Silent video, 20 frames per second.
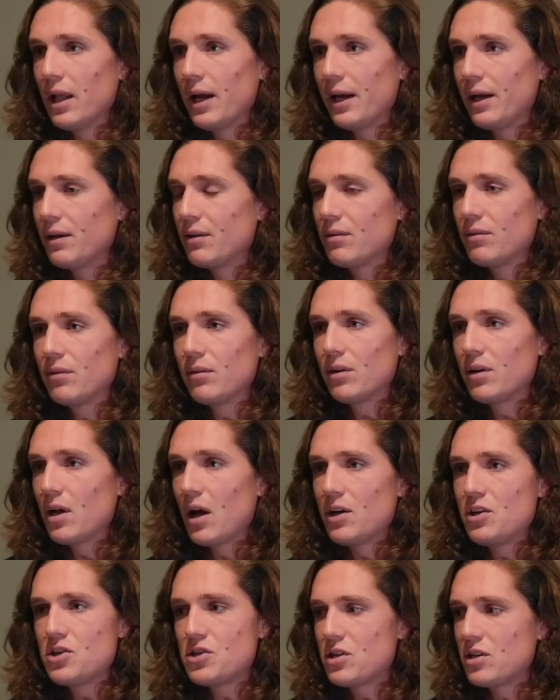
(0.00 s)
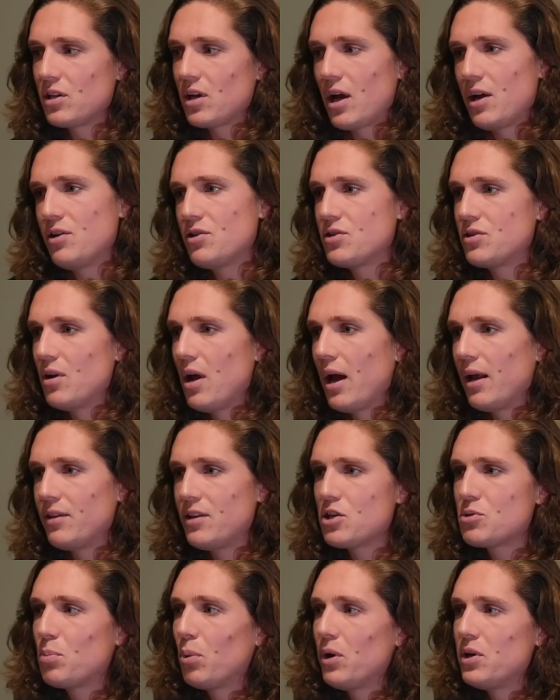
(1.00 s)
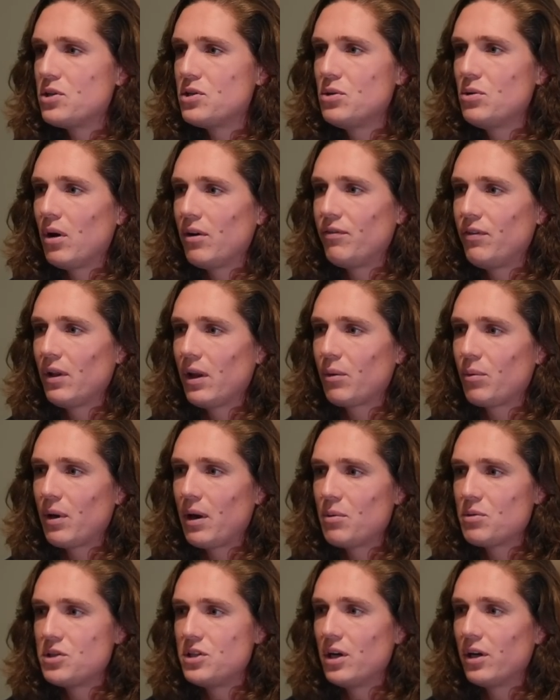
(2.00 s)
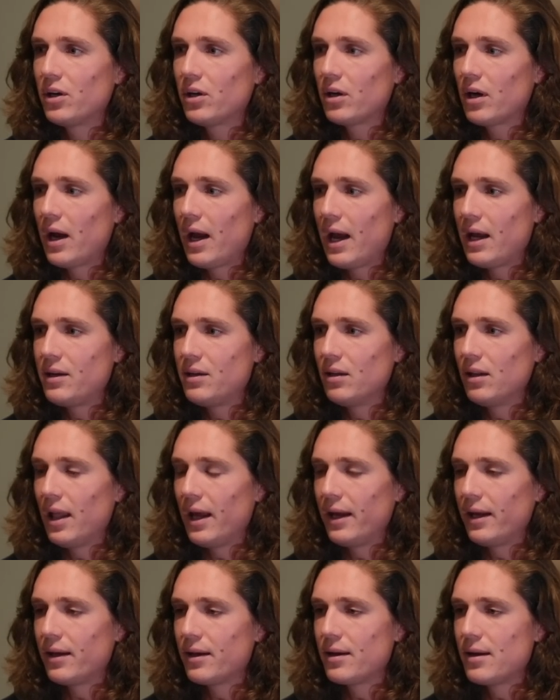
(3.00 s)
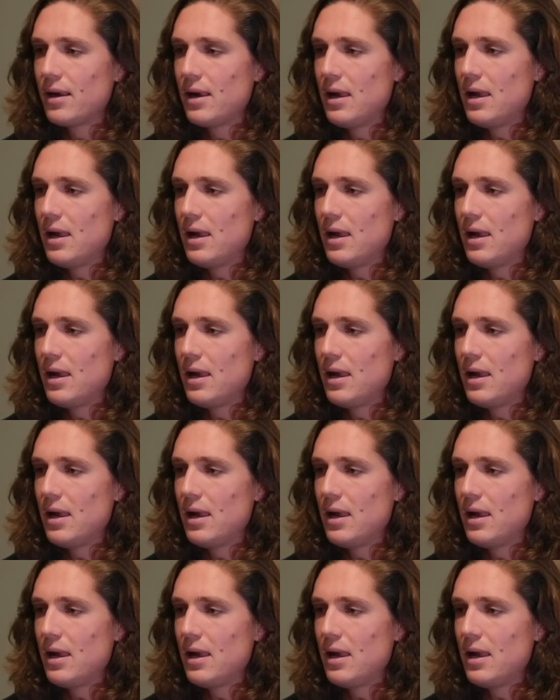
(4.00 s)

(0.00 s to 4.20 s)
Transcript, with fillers: like, oh, okay. I just, I just, at this point too, I feel like when I was younger, I had to like